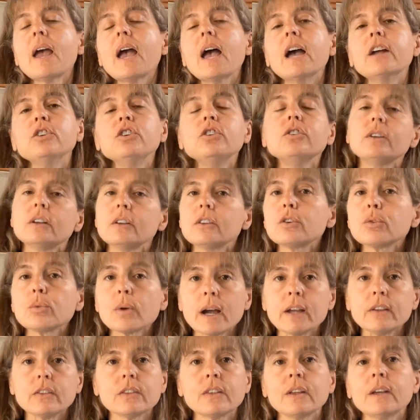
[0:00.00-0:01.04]
And you did the
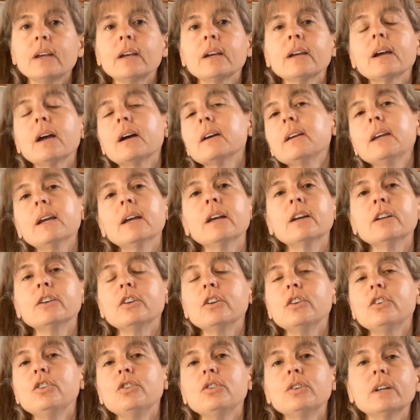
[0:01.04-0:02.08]
right thing. Again,
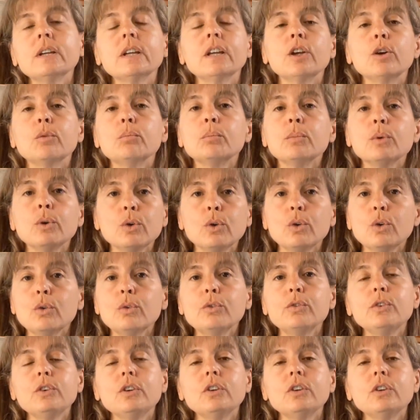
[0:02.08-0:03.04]
you didn't move,